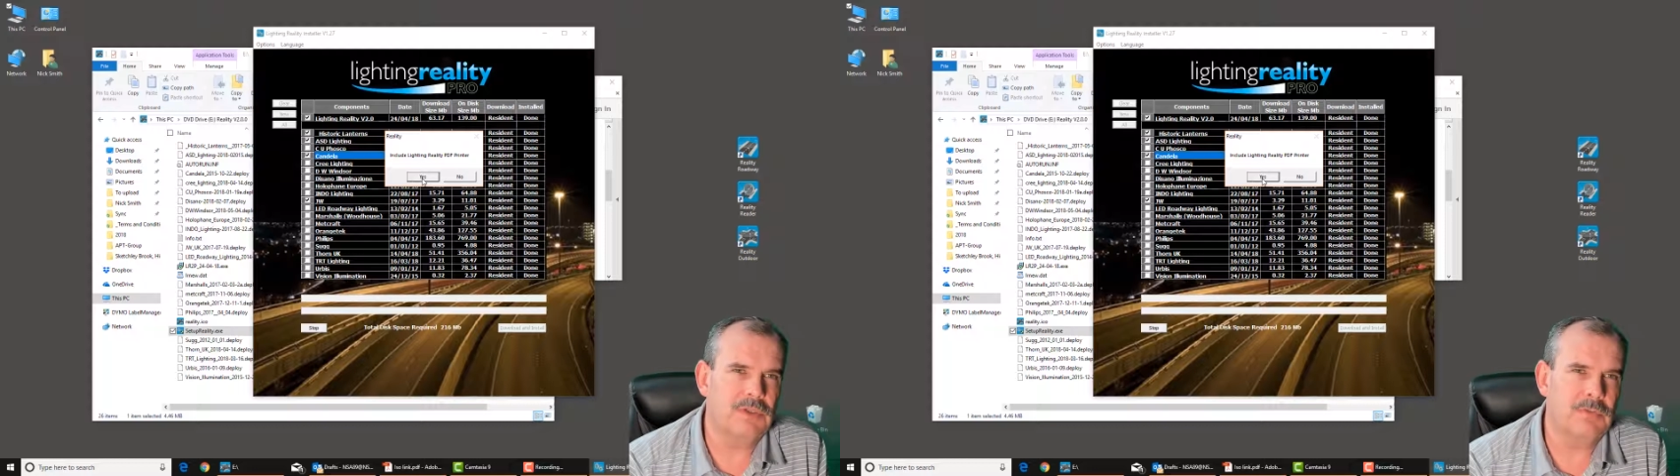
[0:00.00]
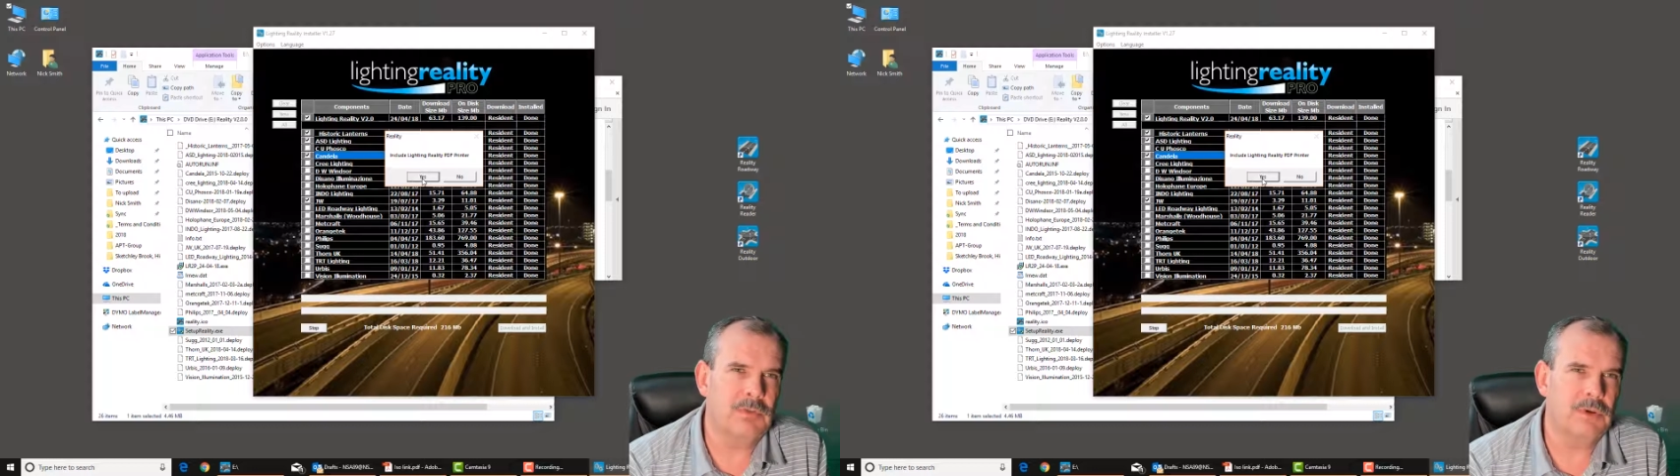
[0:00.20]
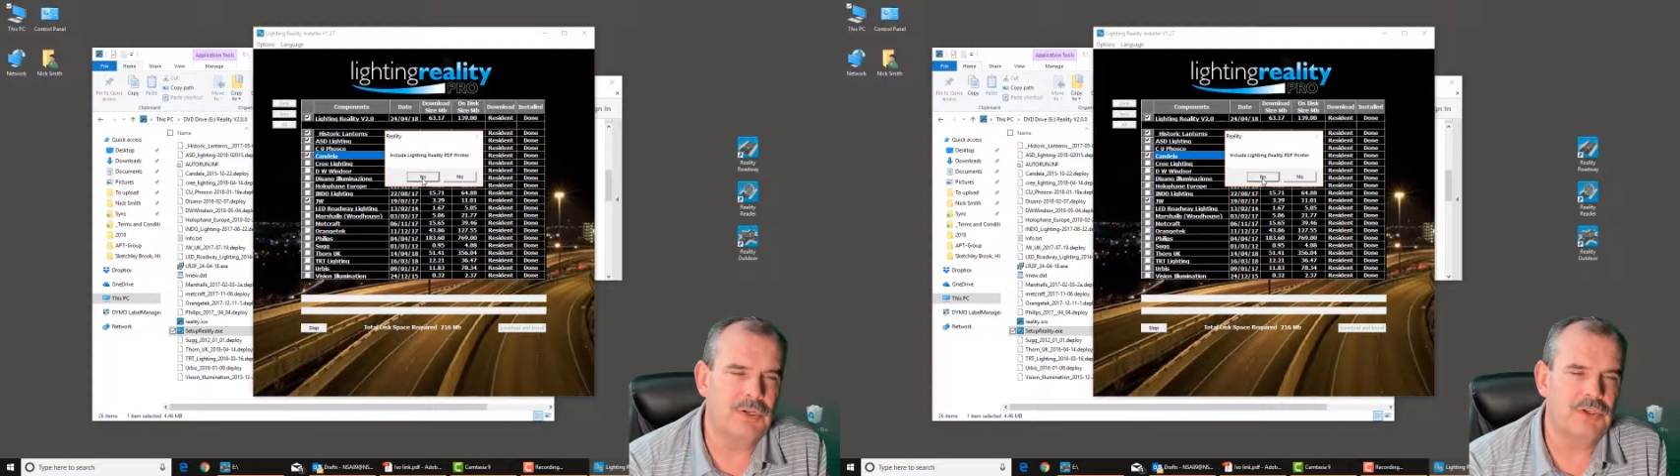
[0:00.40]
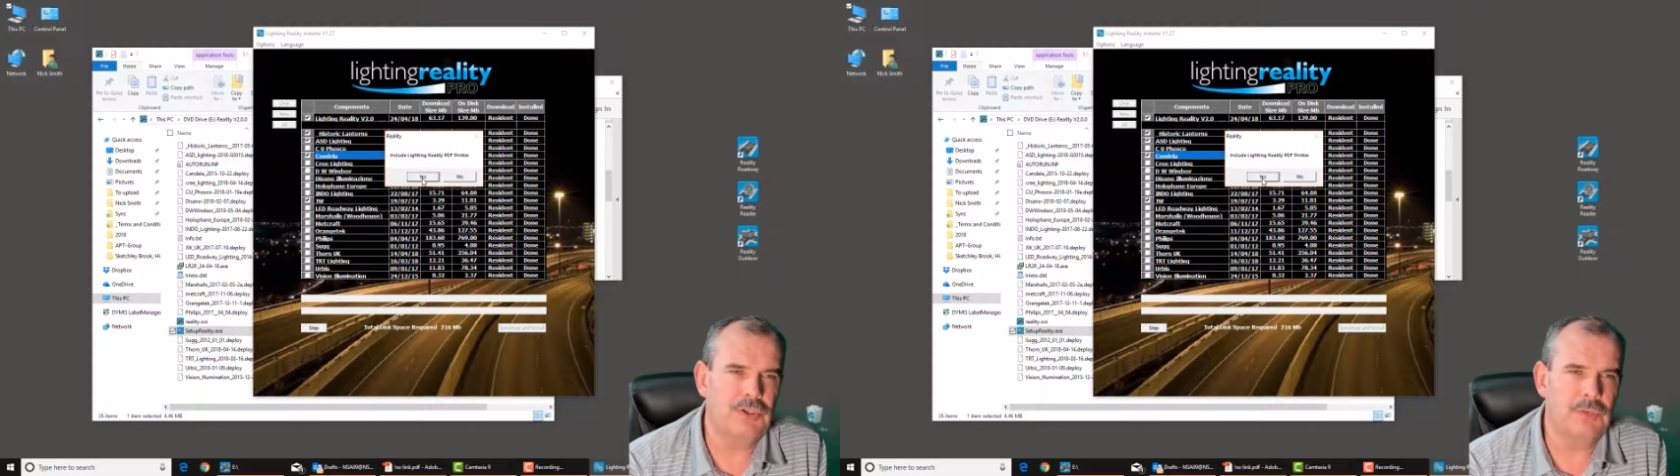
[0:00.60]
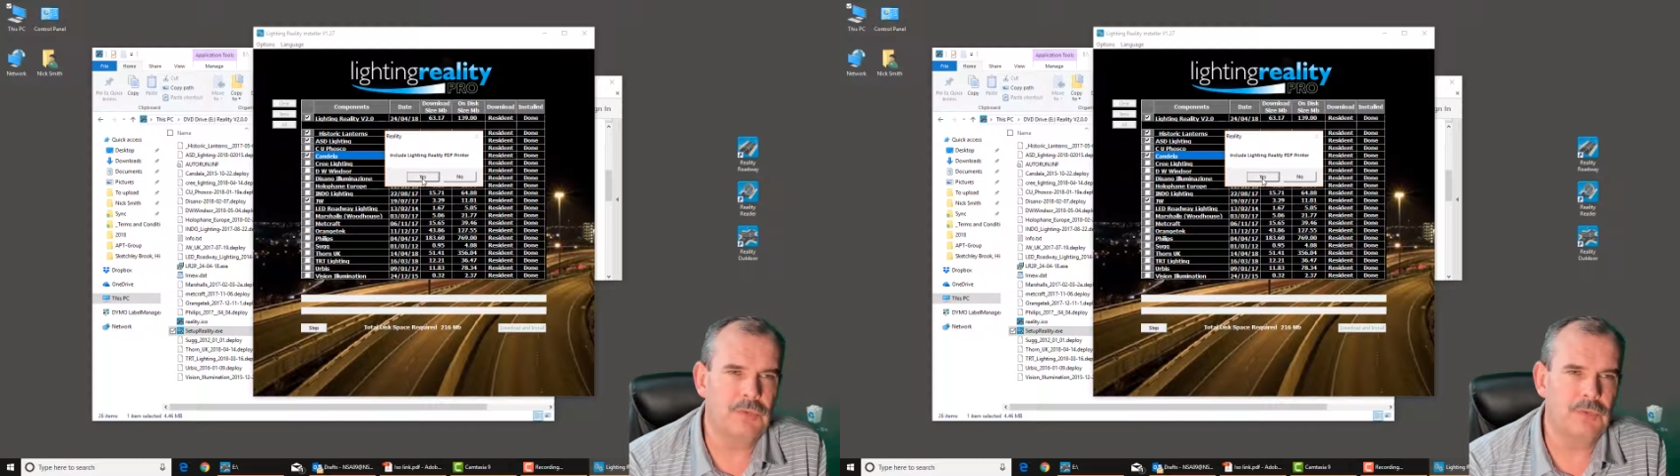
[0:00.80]
support
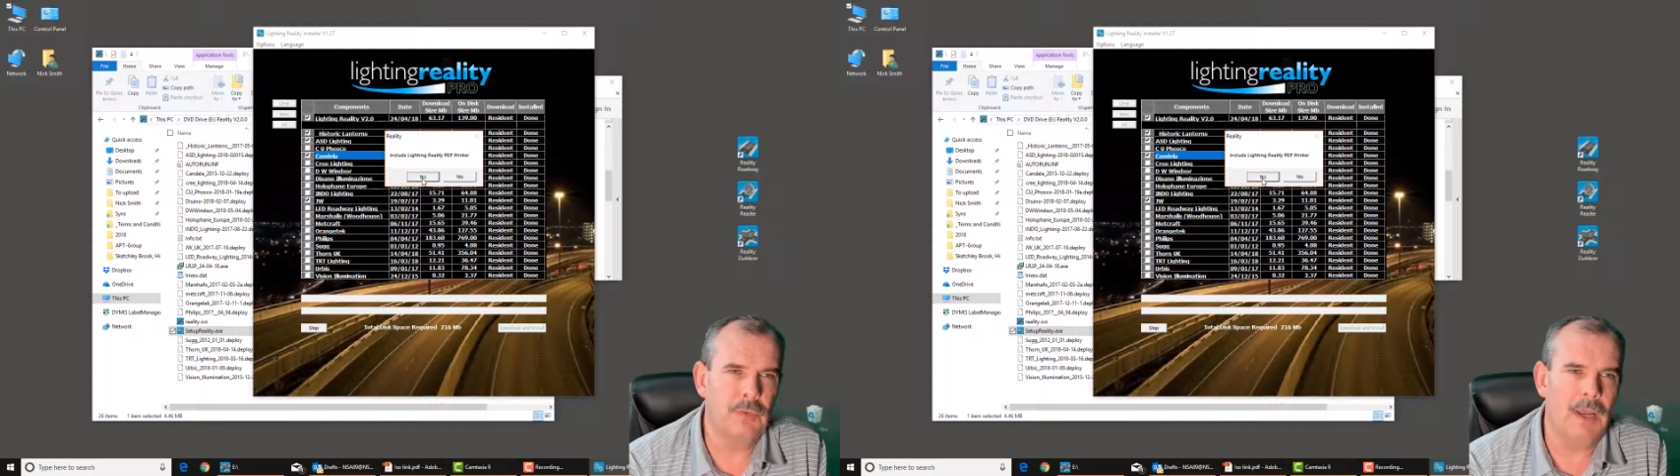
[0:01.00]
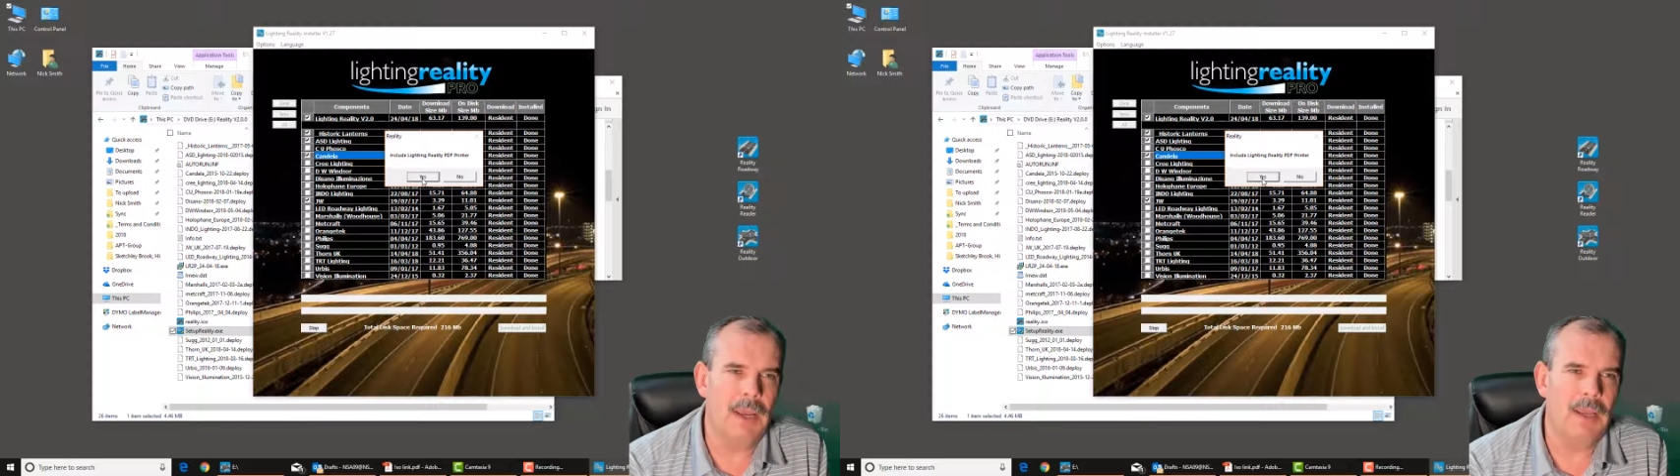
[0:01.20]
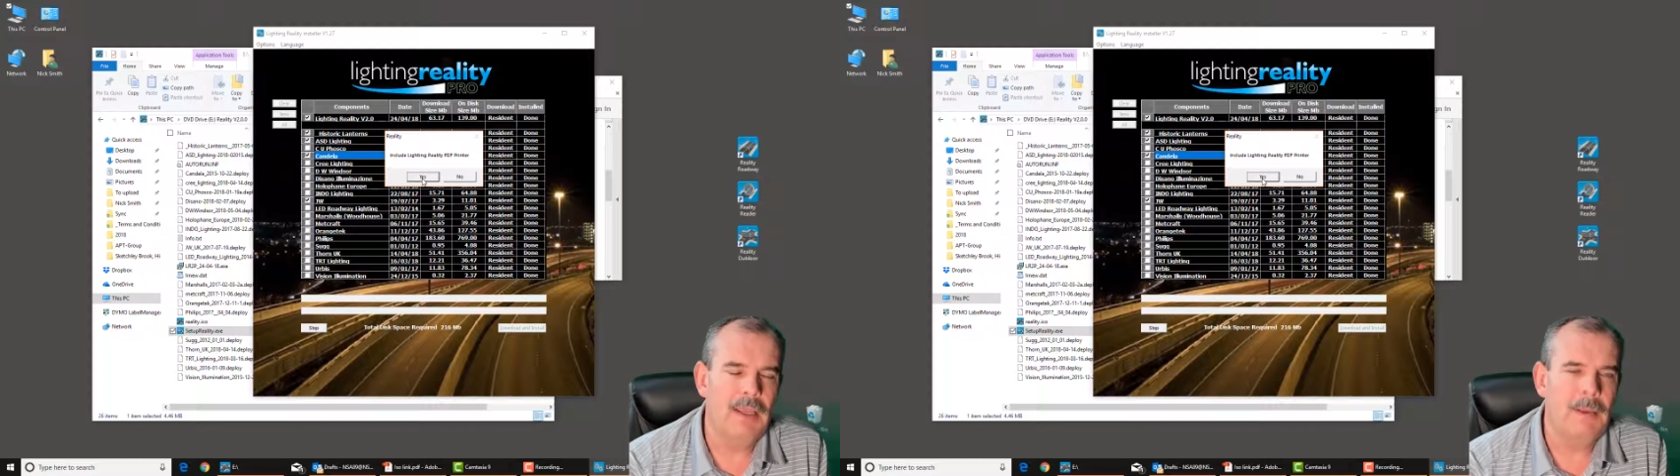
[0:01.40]
issues where